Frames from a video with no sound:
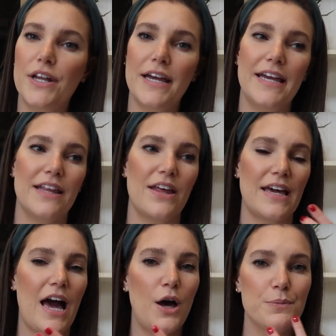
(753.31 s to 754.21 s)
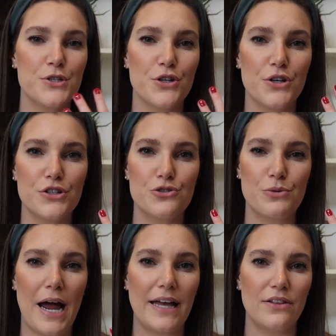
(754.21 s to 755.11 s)
It like helps your
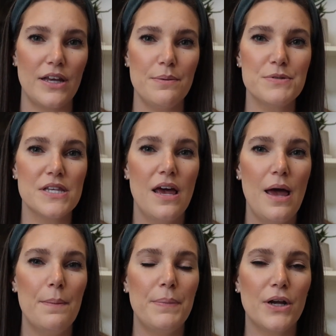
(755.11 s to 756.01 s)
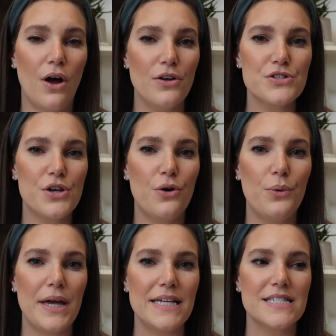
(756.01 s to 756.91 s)
dry lips, but also
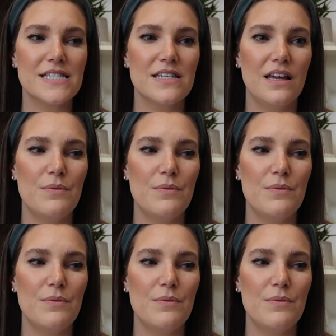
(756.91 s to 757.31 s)
it's